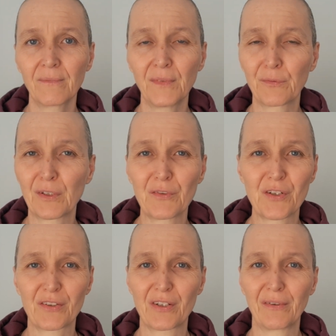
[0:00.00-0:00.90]
We often
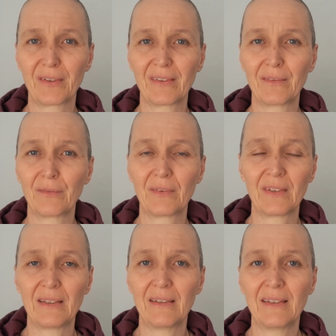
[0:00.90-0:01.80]
judge ourselves
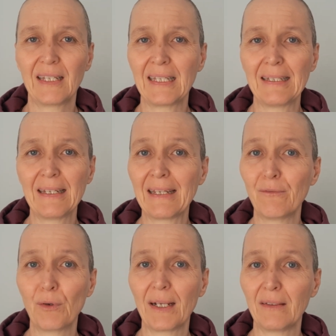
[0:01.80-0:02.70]
in
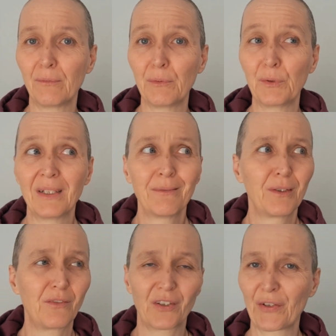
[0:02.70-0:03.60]
ways we would never
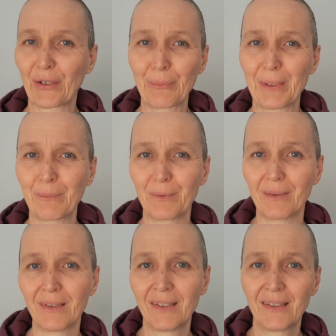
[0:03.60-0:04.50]
judge other
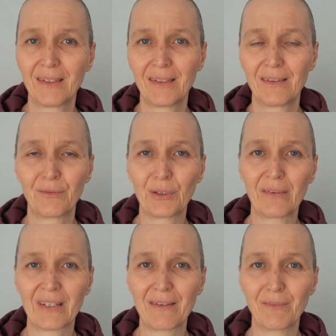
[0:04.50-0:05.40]
people for the
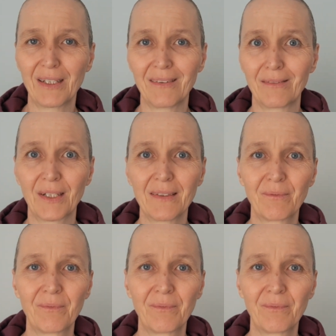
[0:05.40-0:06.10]
same ways, right?